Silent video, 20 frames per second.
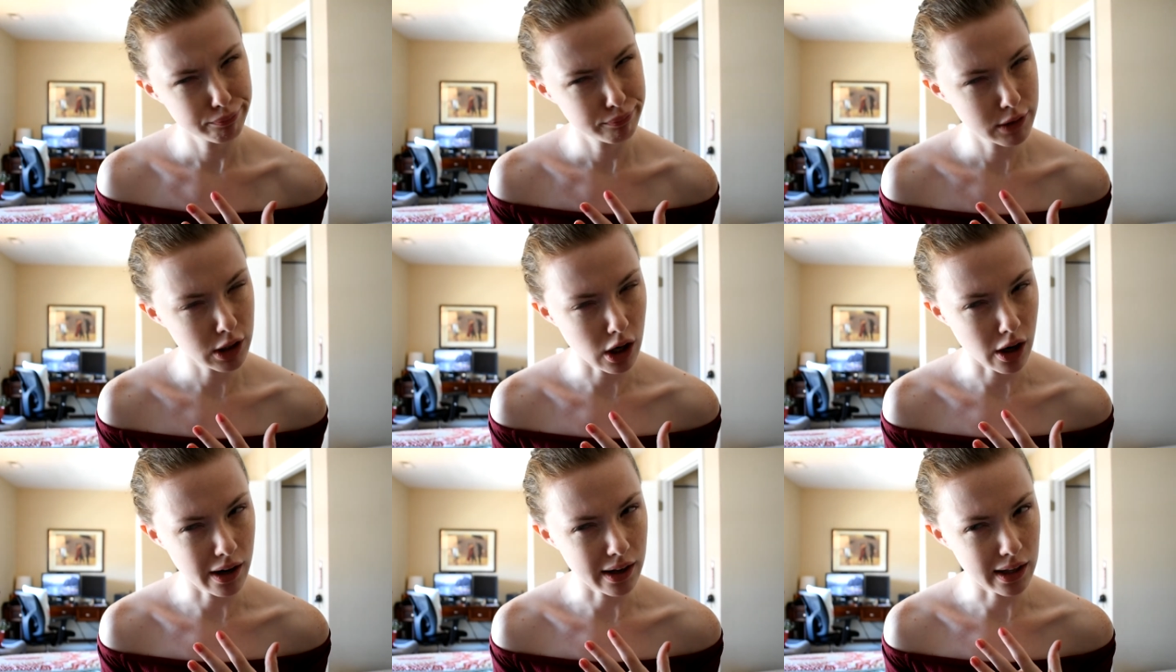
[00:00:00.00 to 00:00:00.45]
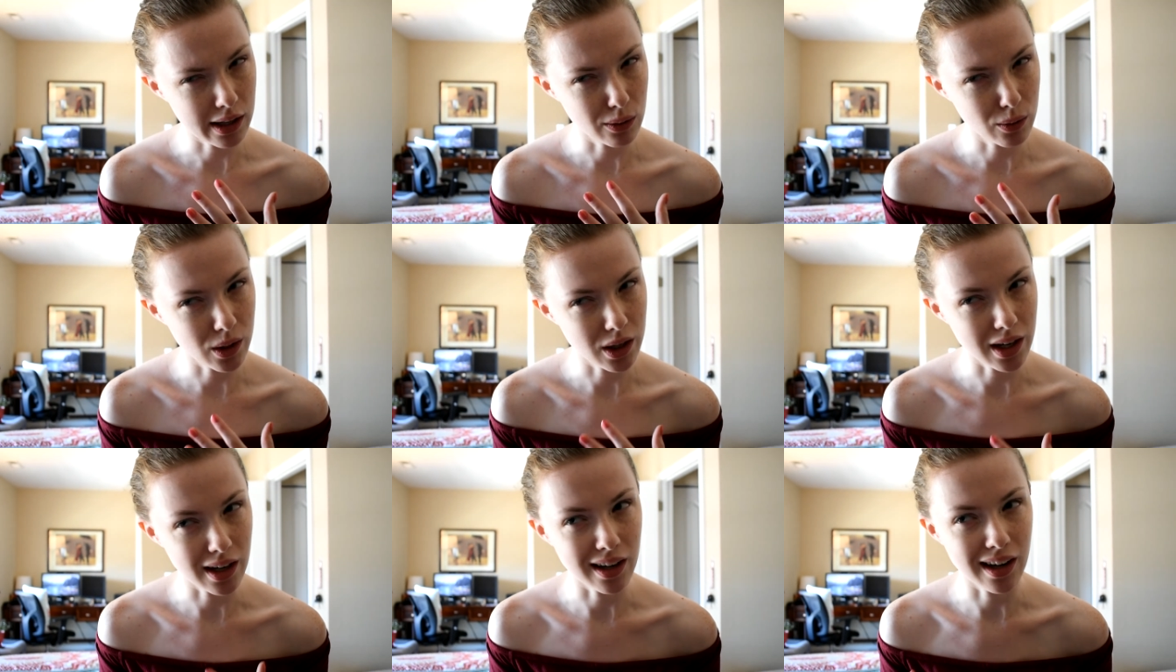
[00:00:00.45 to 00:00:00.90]
currently
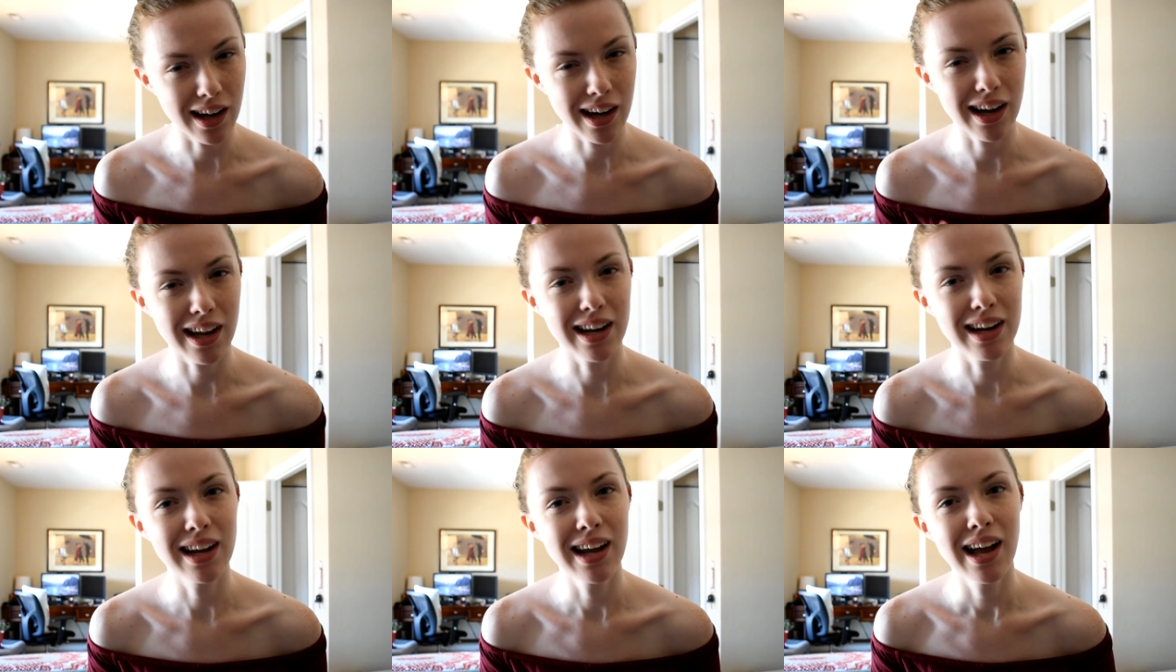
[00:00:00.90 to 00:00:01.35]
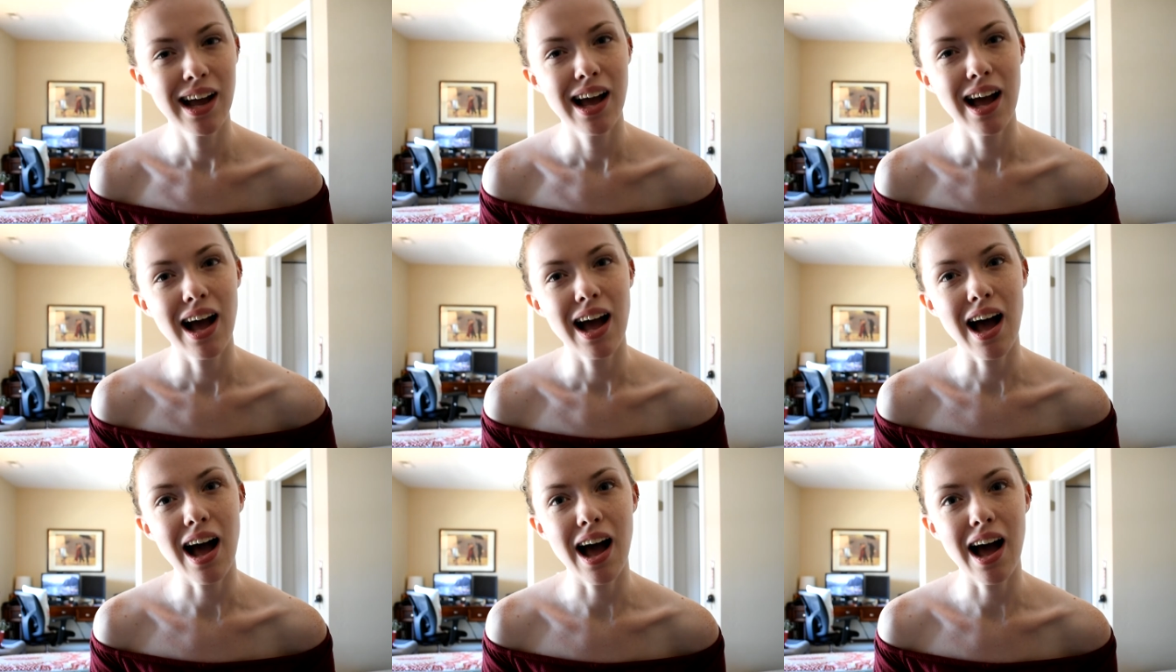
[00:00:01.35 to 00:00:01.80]
working on,
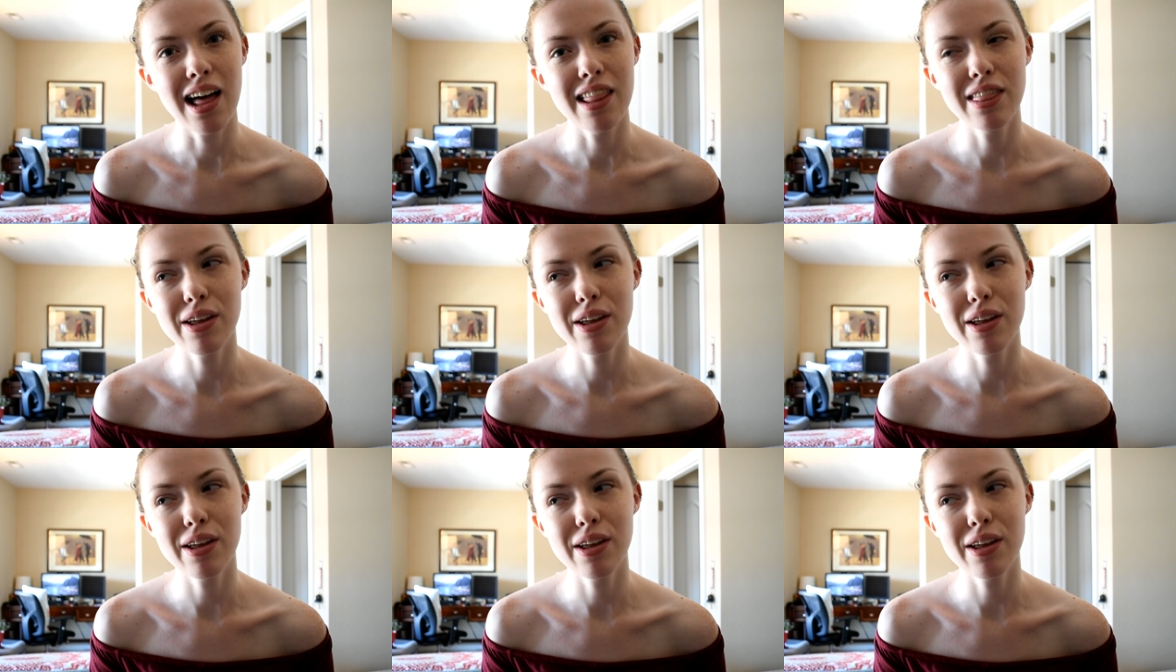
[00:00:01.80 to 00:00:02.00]
uh,